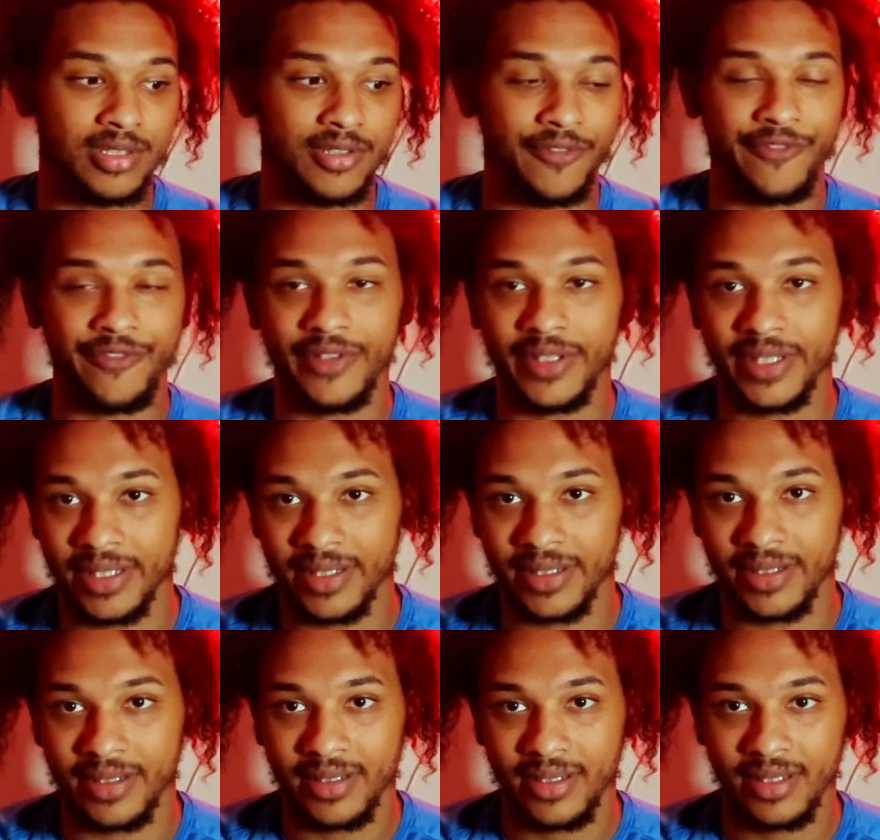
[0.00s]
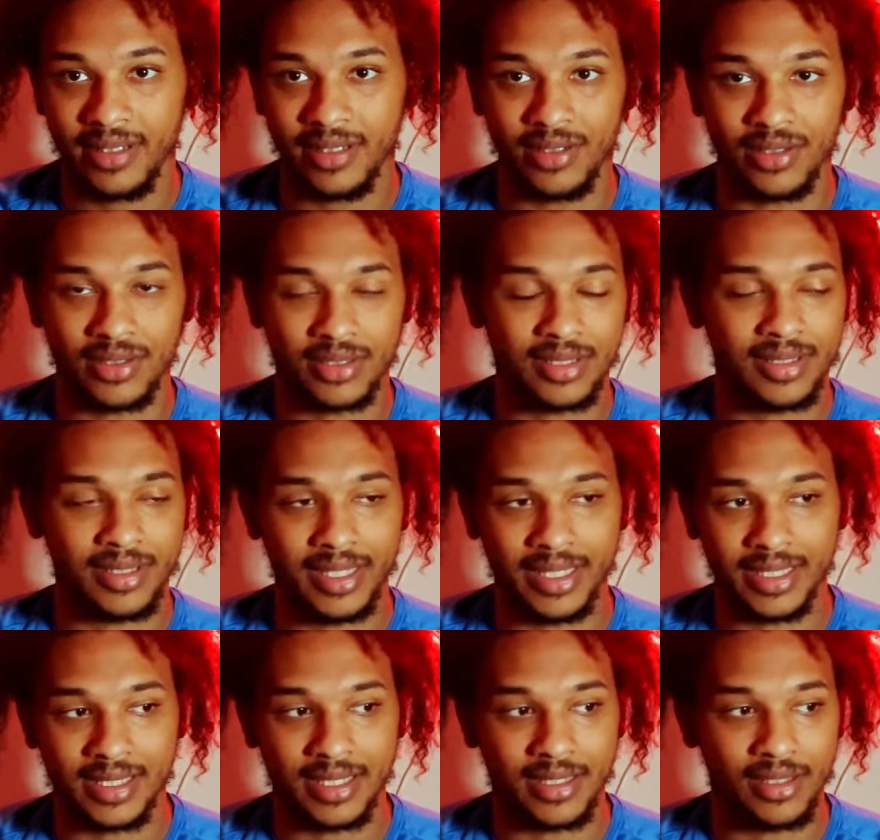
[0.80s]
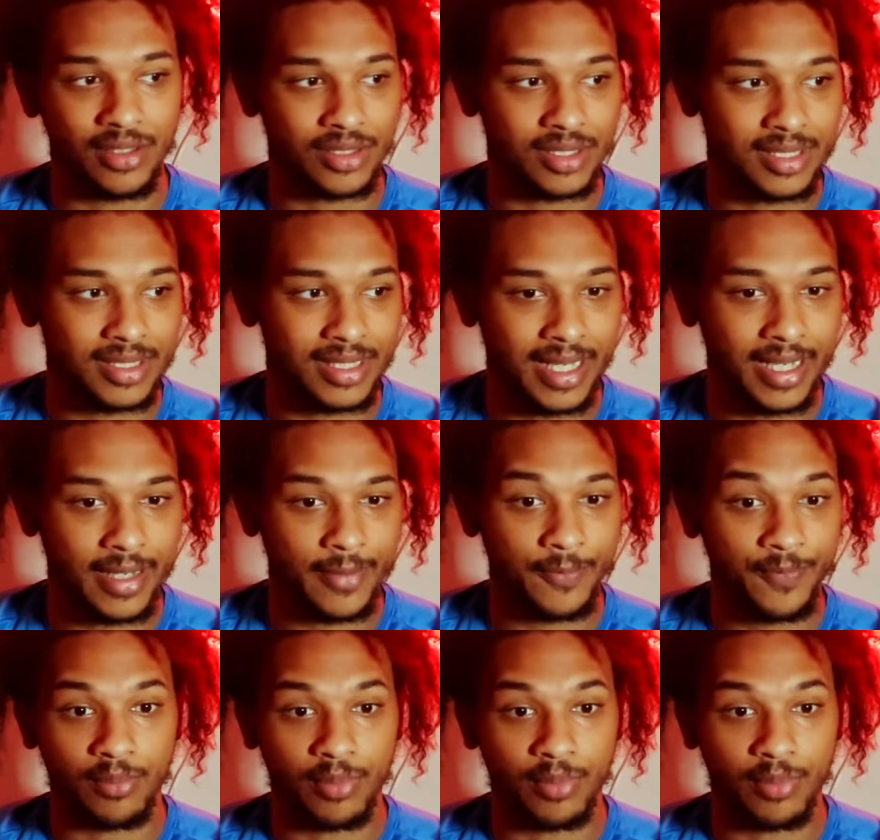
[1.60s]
defeated, he looked this, he looked that.